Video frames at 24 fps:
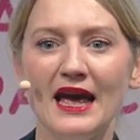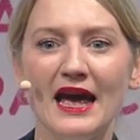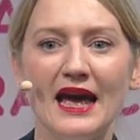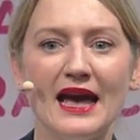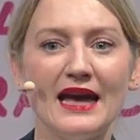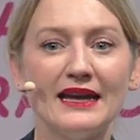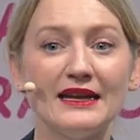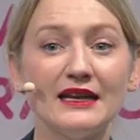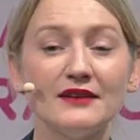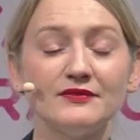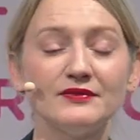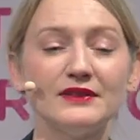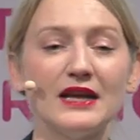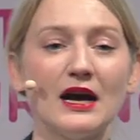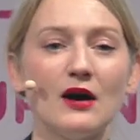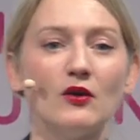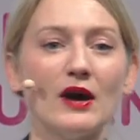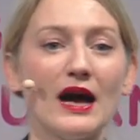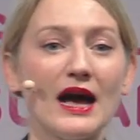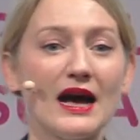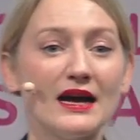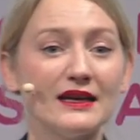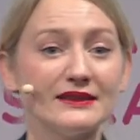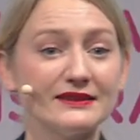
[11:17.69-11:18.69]
and have now
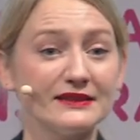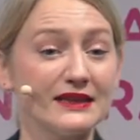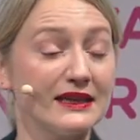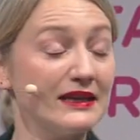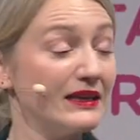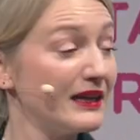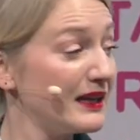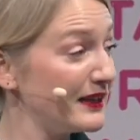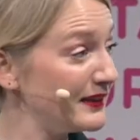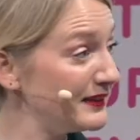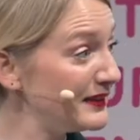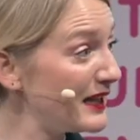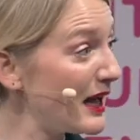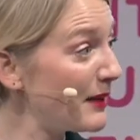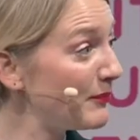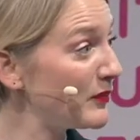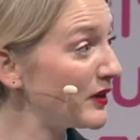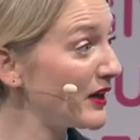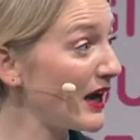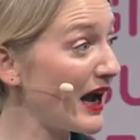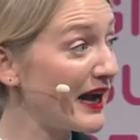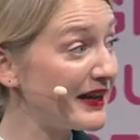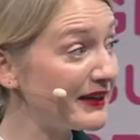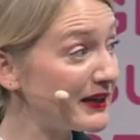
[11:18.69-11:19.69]
had
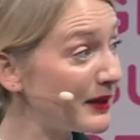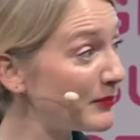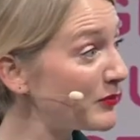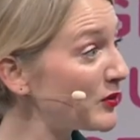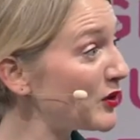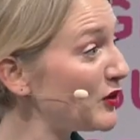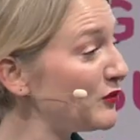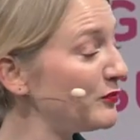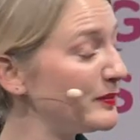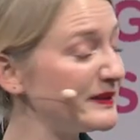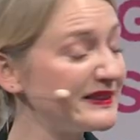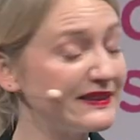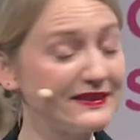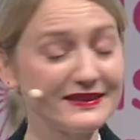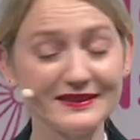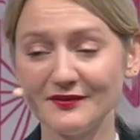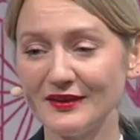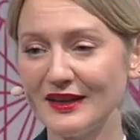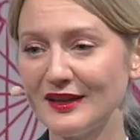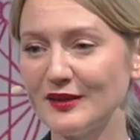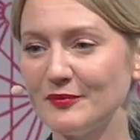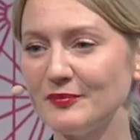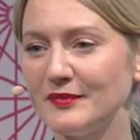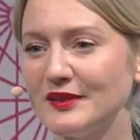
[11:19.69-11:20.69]
a high number of business
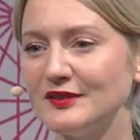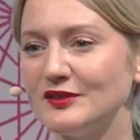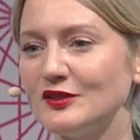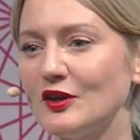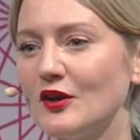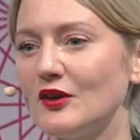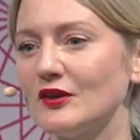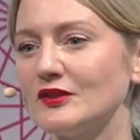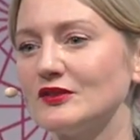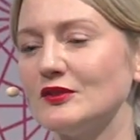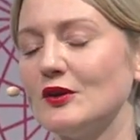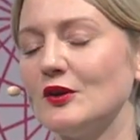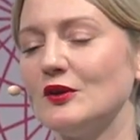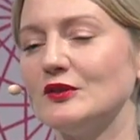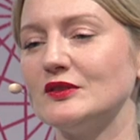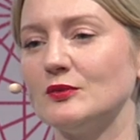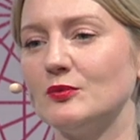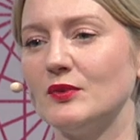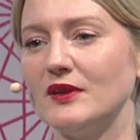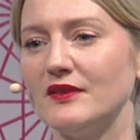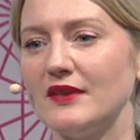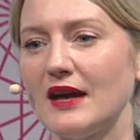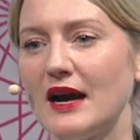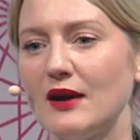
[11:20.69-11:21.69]
development talks also
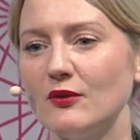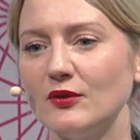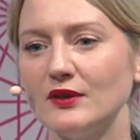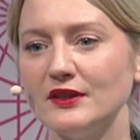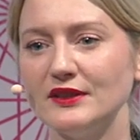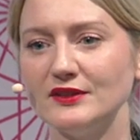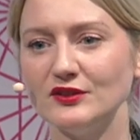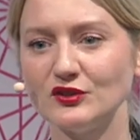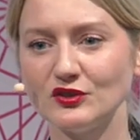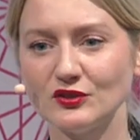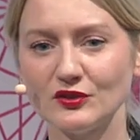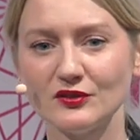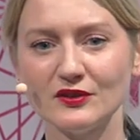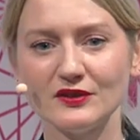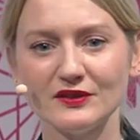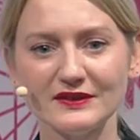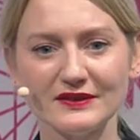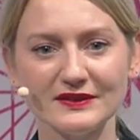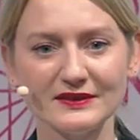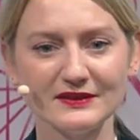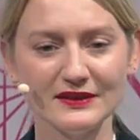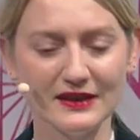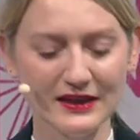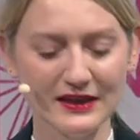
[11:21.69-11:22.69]
with our insurers.